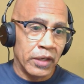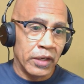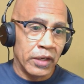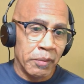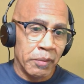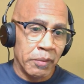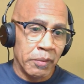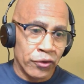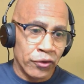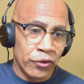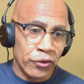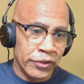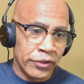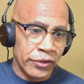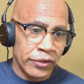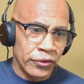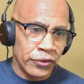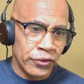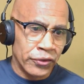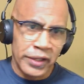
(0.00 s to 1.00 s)
Make sure that
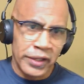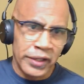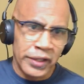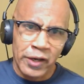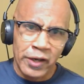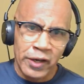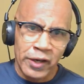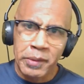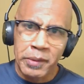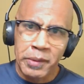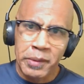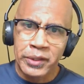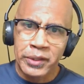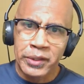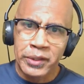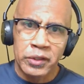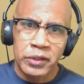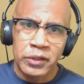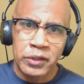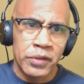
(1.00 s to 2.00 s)
you're still hearing me because
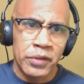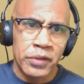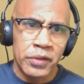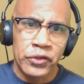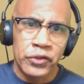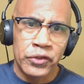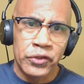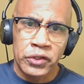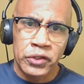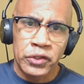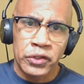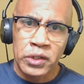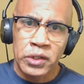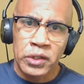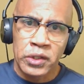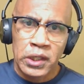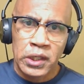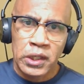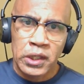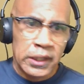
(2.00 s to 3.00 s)
something just
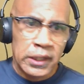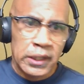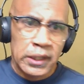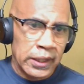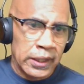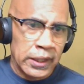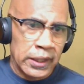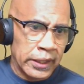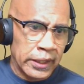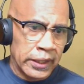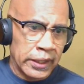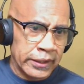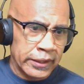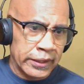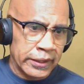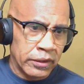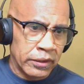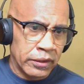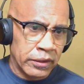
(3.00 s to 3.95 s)
clicked.